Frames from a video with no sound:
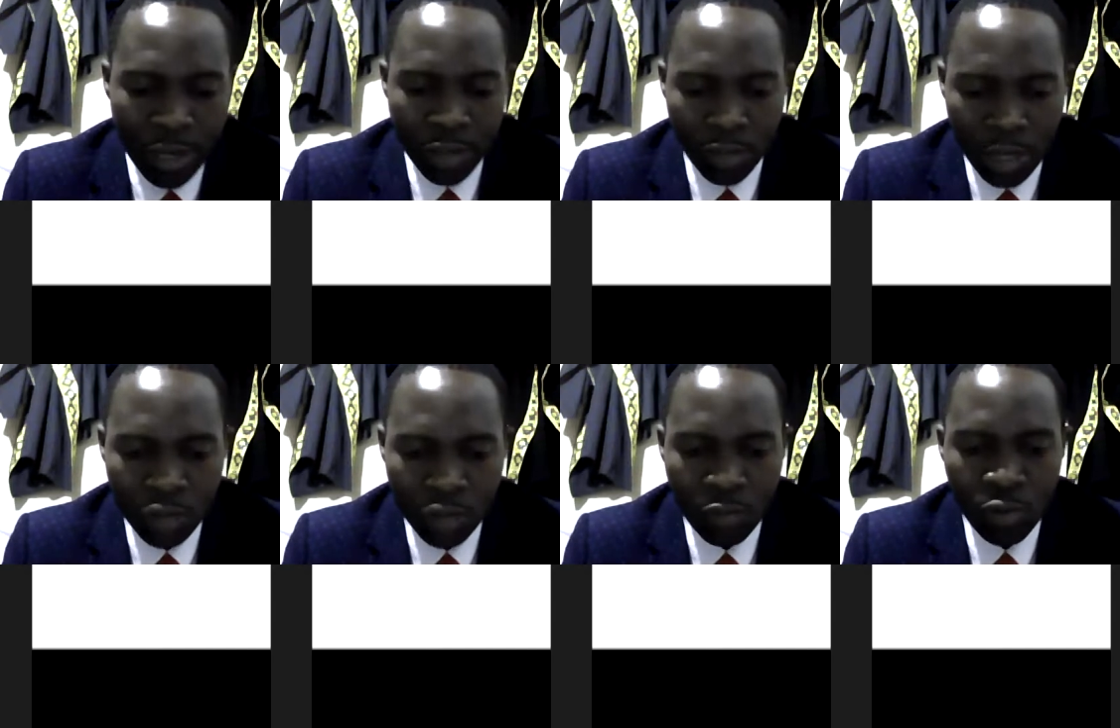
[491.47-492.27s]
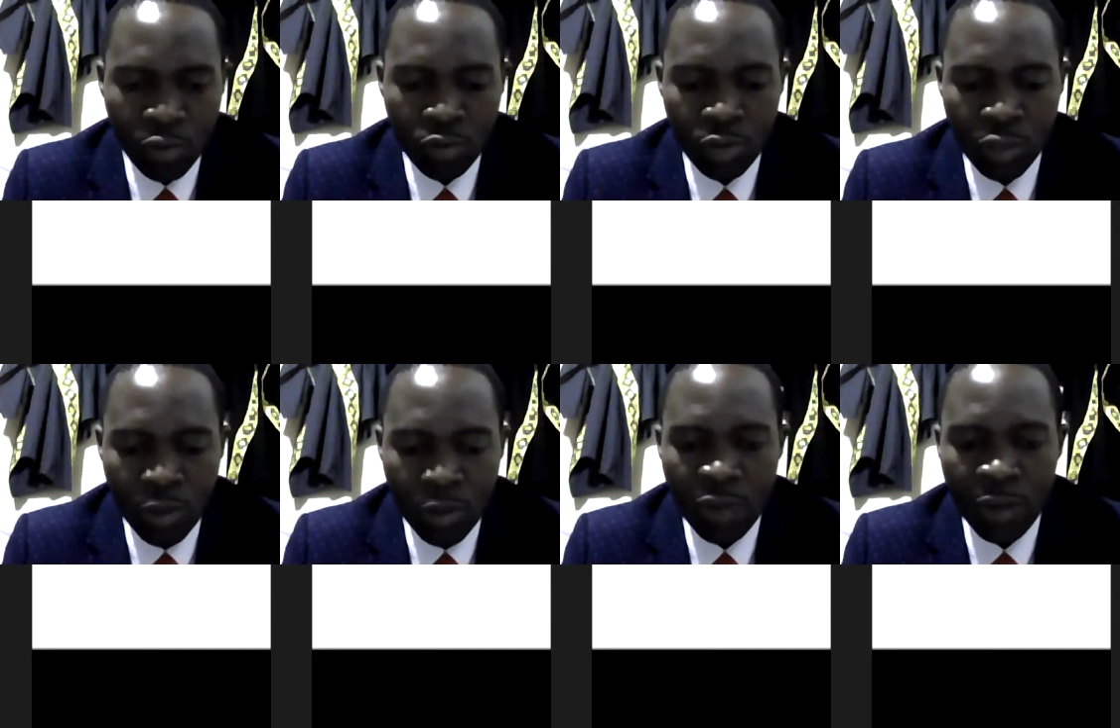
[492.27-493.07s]
So classroom control is
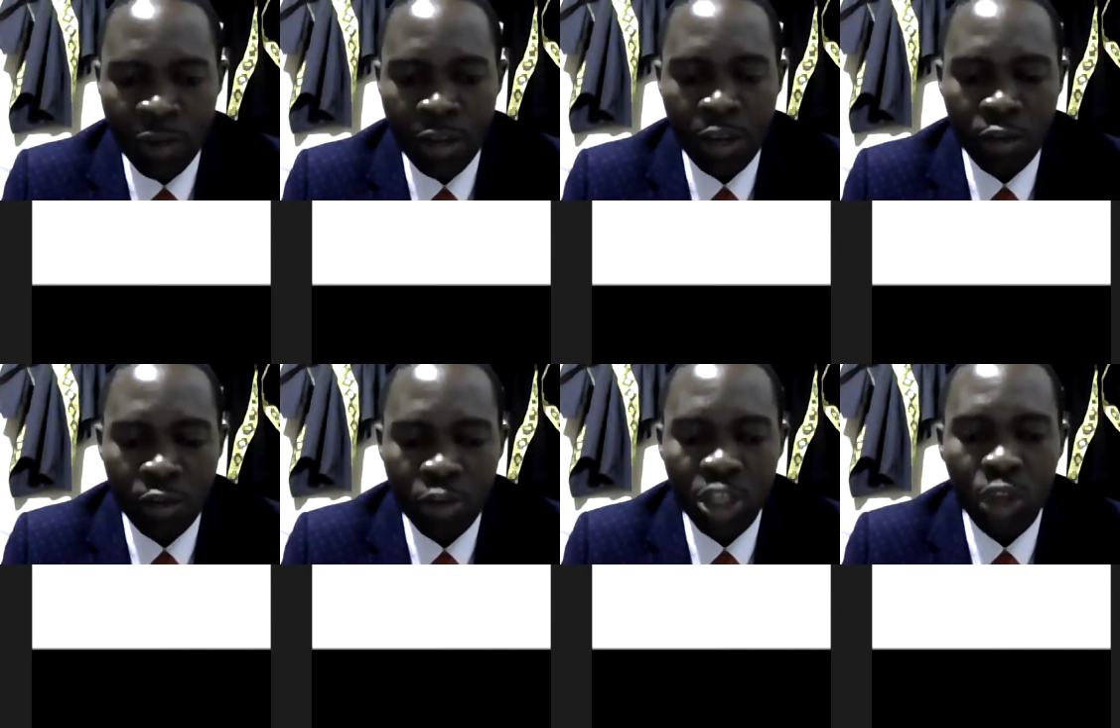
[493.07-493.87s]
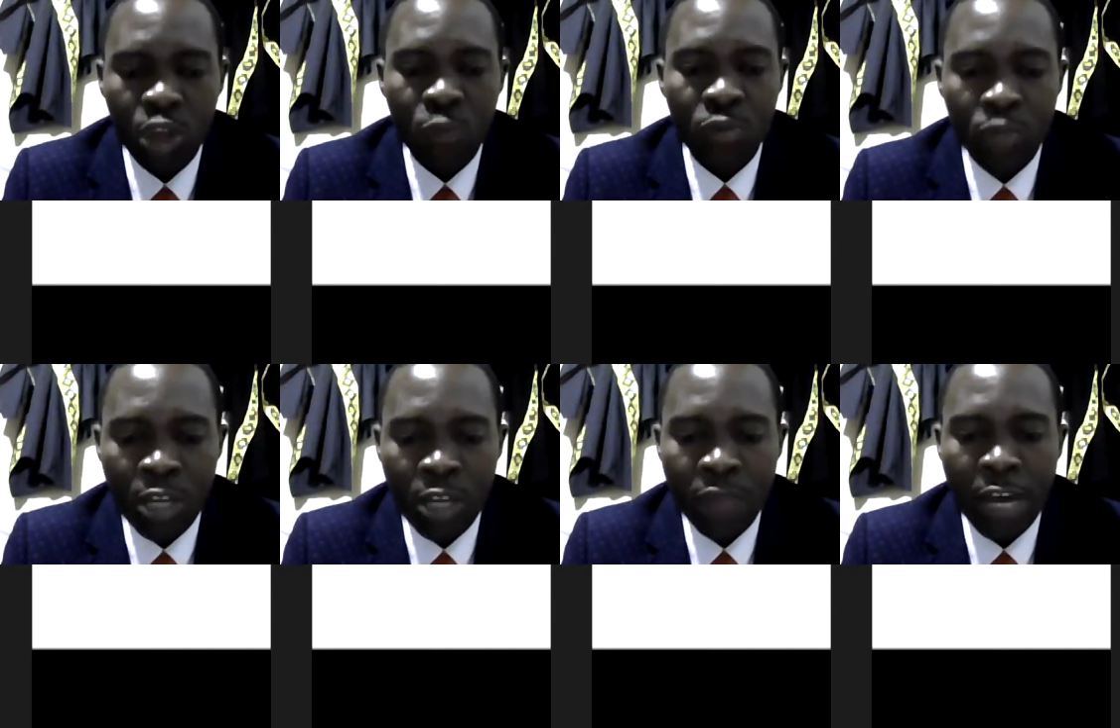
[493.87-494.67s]
one way which helps
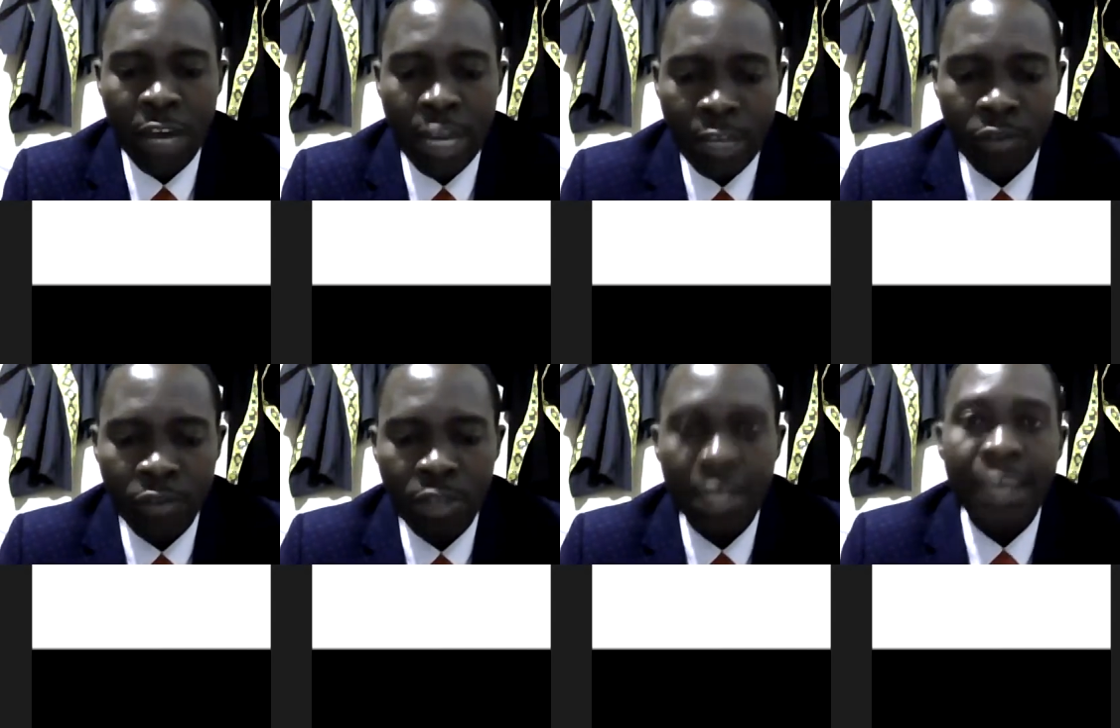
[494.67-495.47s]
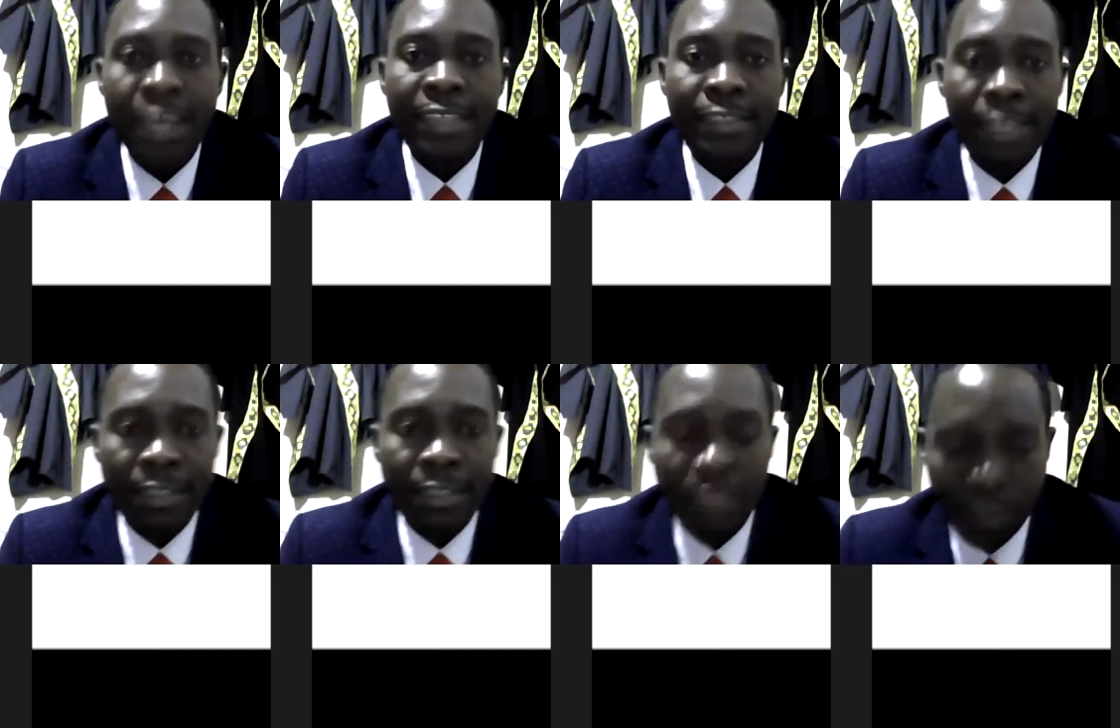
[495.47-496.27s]
deliver a lesson
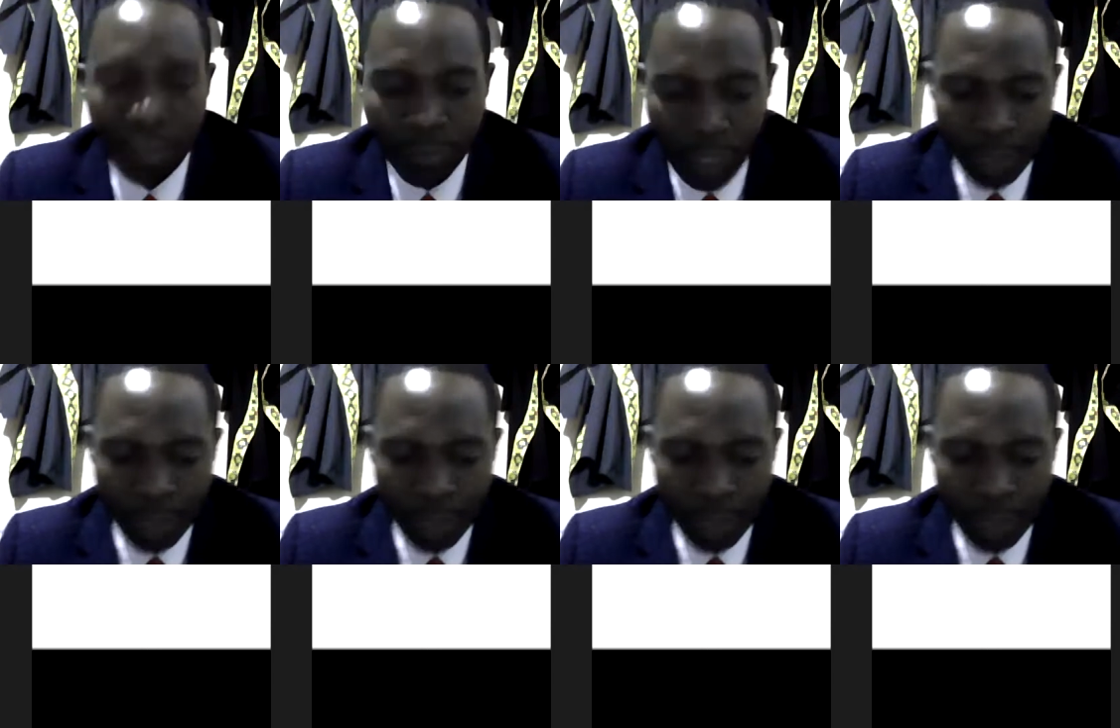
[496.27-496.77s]
successfully.